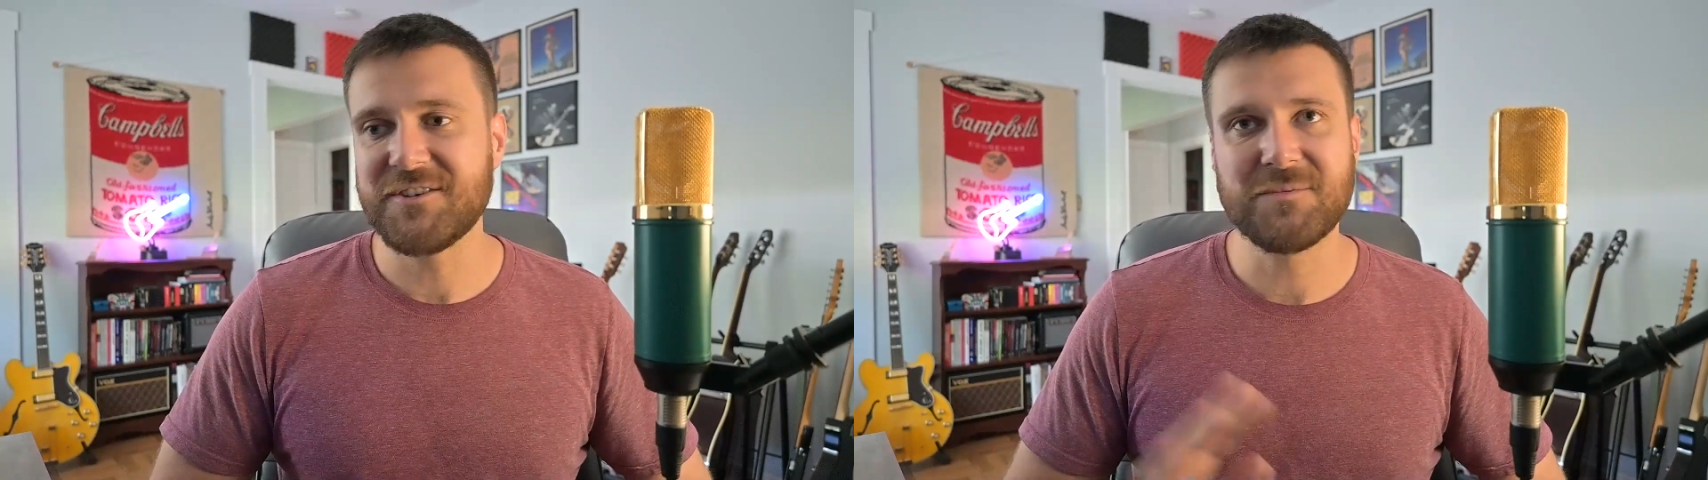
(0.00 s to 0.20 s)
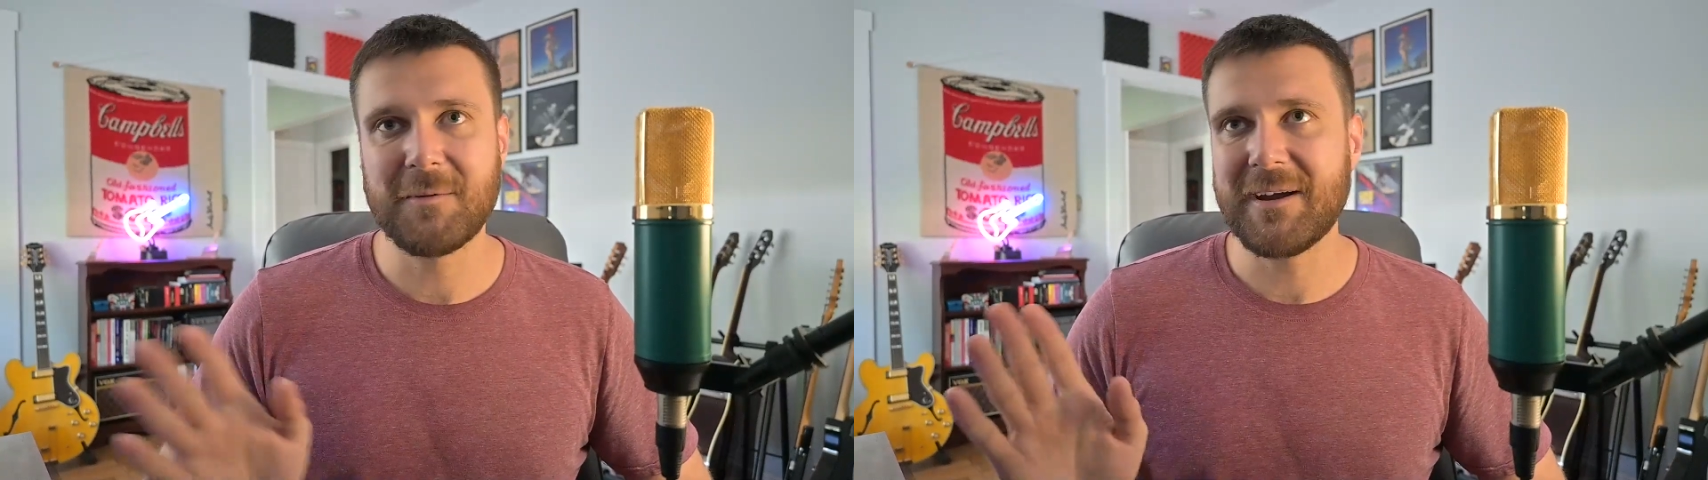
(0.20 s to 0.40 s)

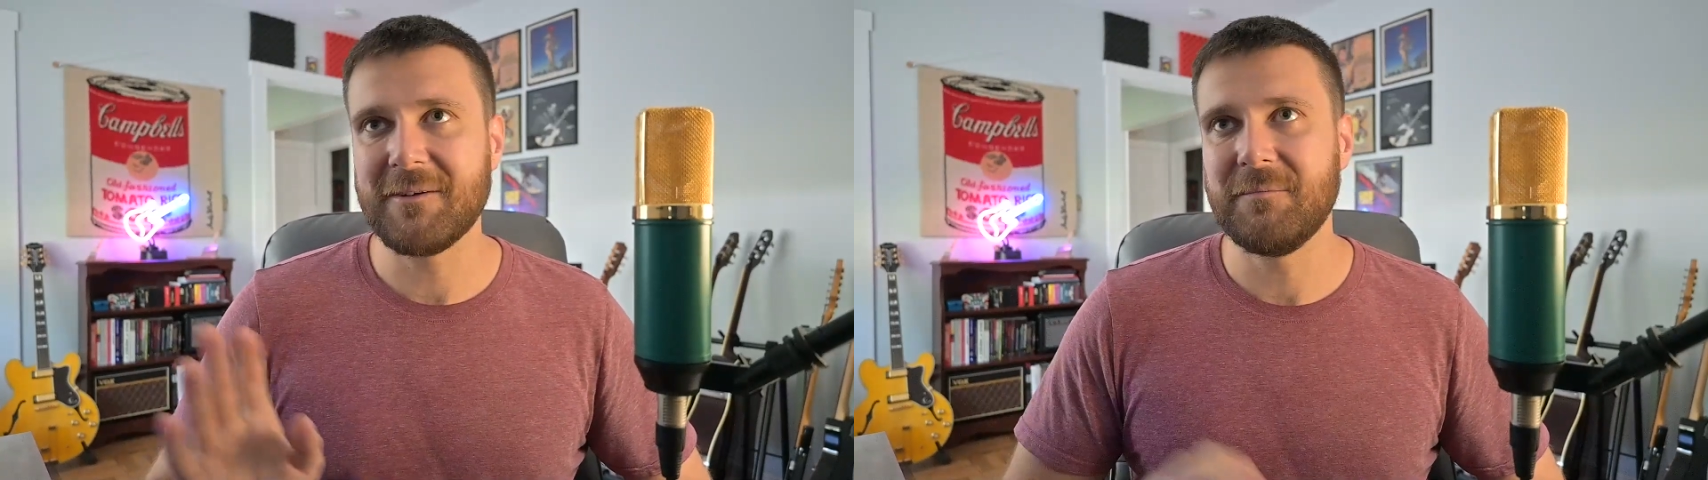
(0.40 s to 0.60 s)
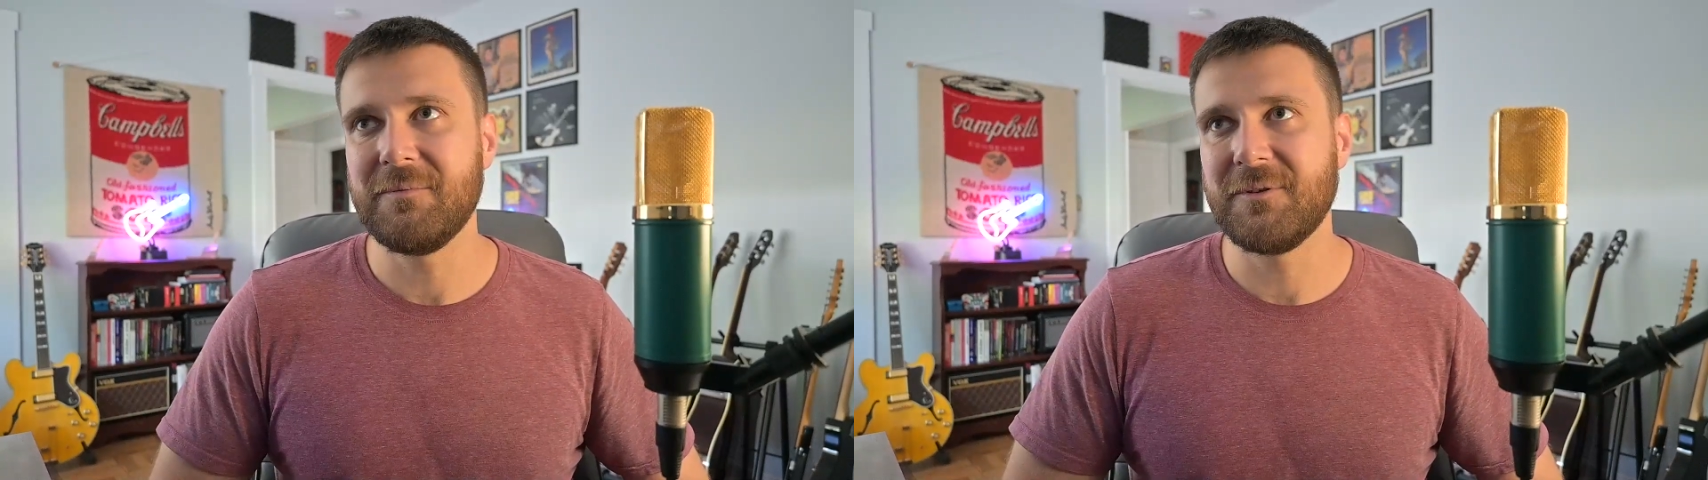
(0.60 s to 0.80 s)
Just want to make
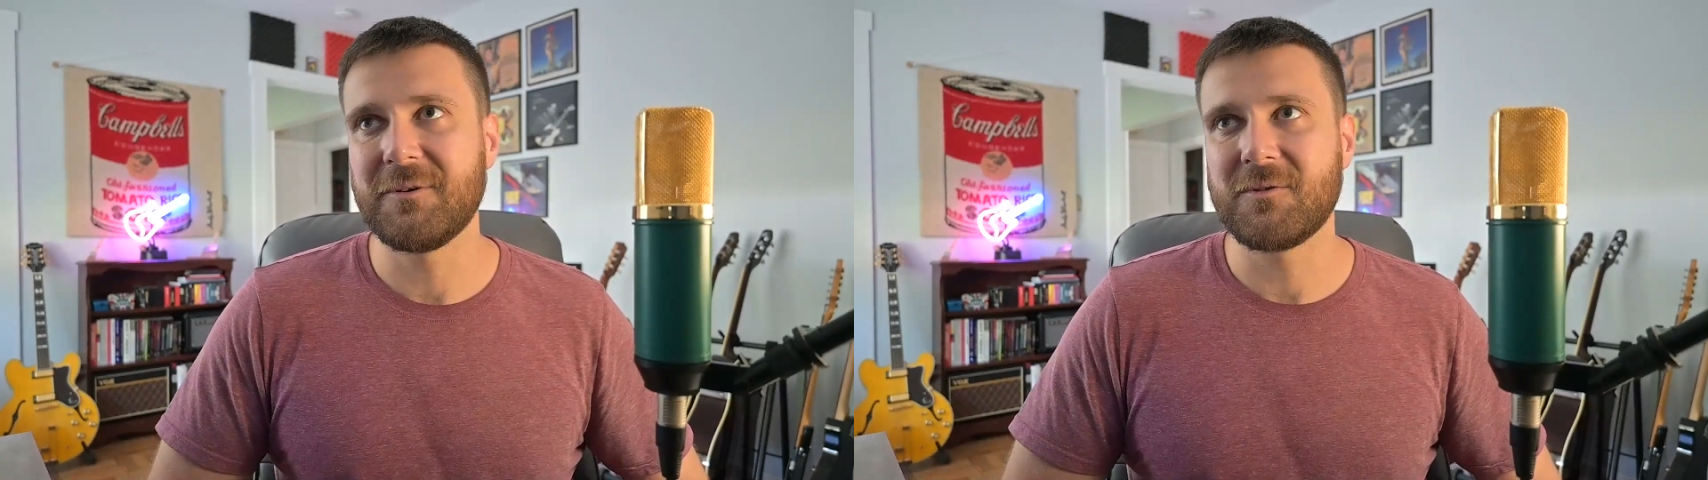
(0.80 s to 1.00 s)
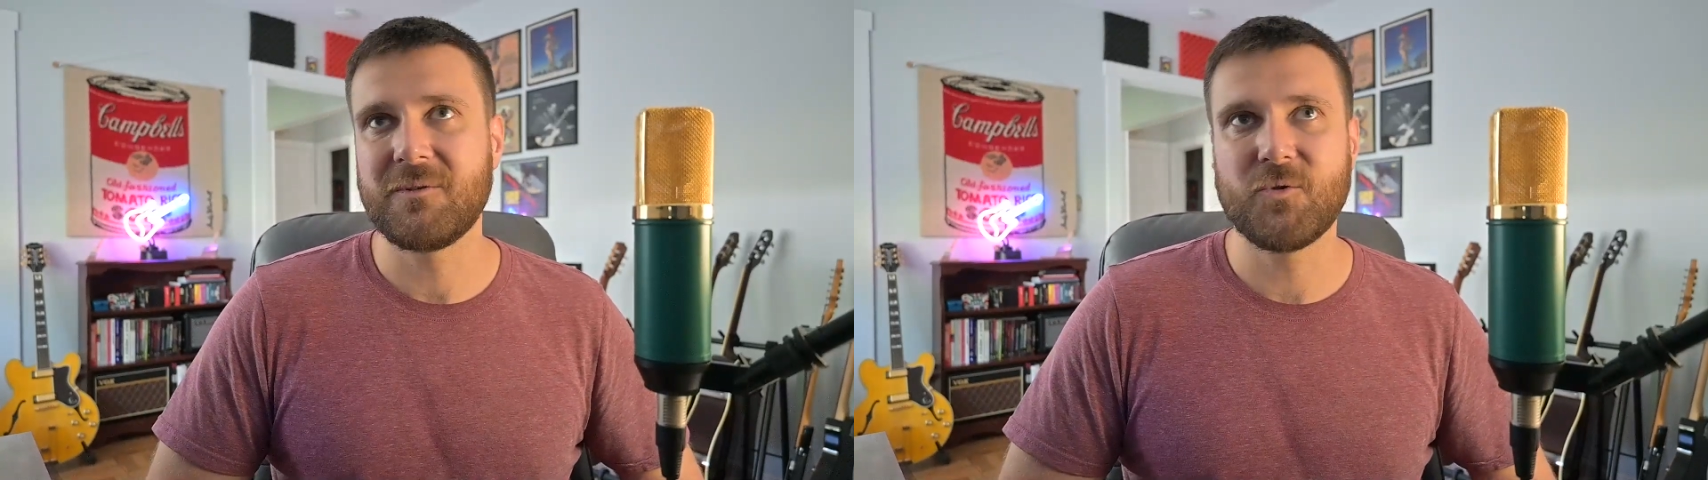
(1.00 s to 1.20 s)
a
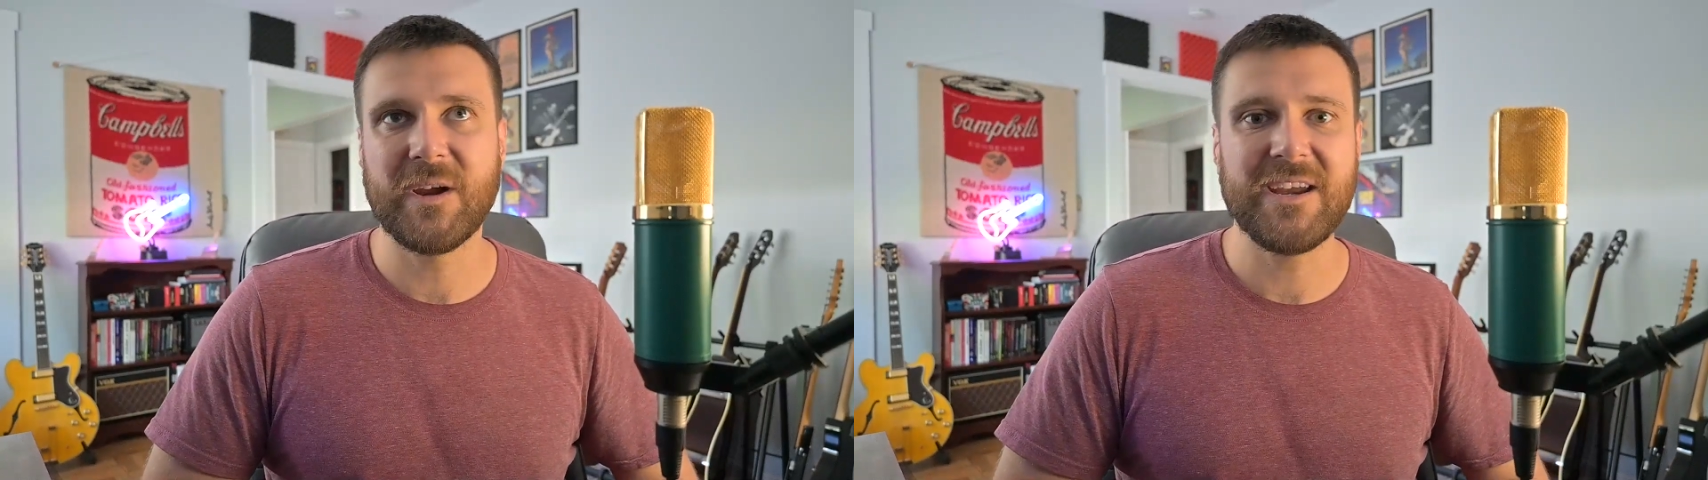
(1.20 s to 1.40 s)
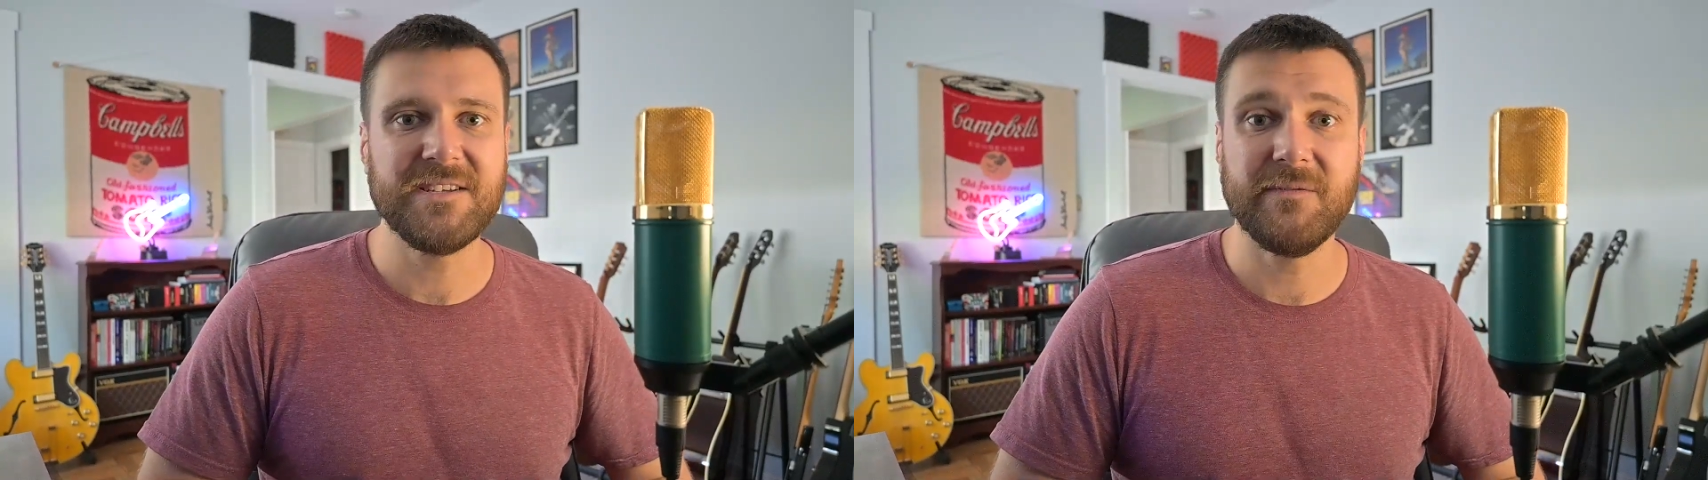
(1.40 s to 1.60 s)
little
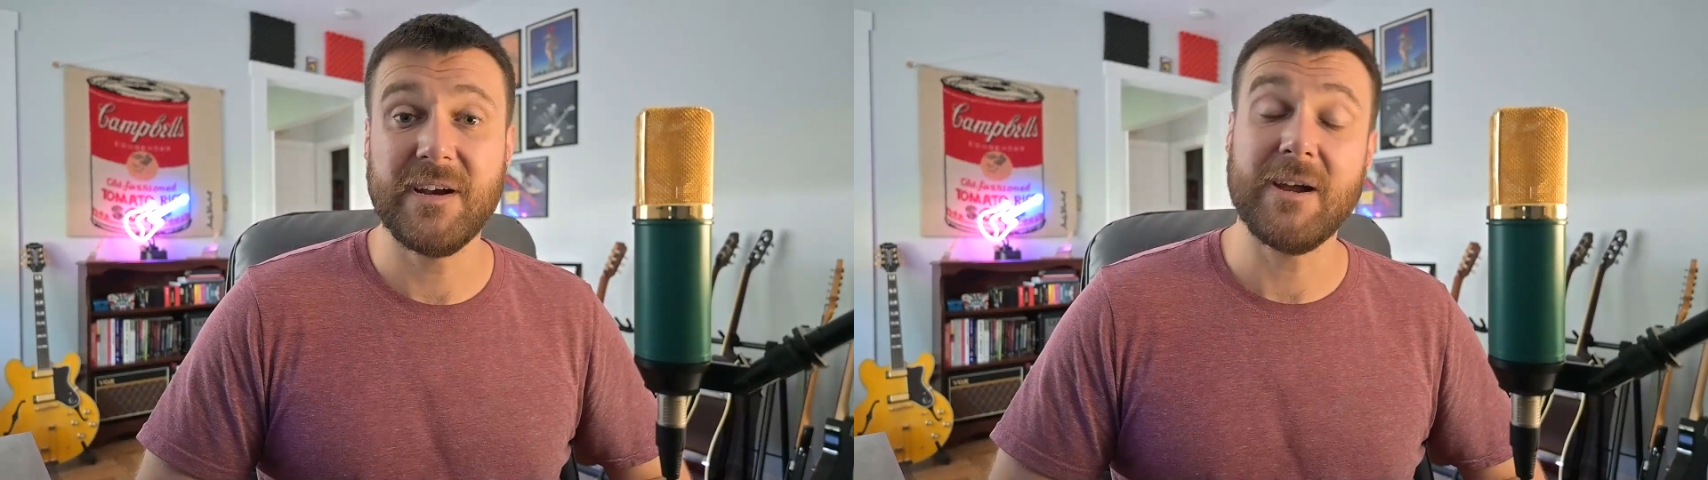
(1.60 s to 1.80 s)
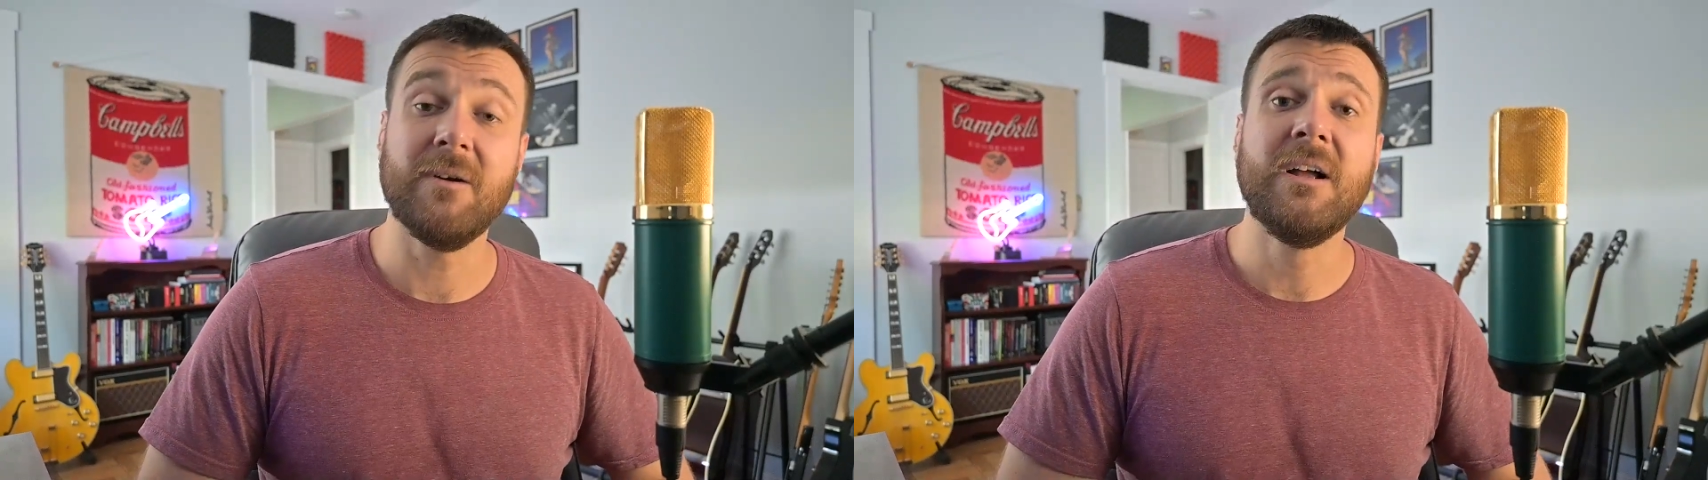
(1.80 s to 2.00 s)
quick, easy video.